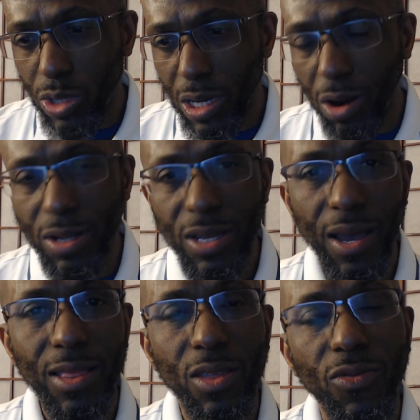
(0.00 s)
our
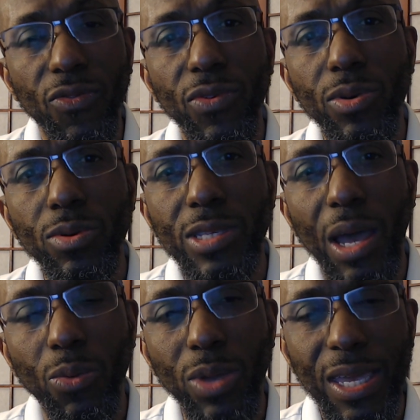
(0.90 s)
gut, the foods that
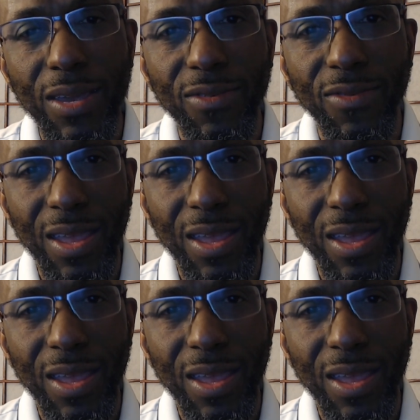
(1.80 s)
we give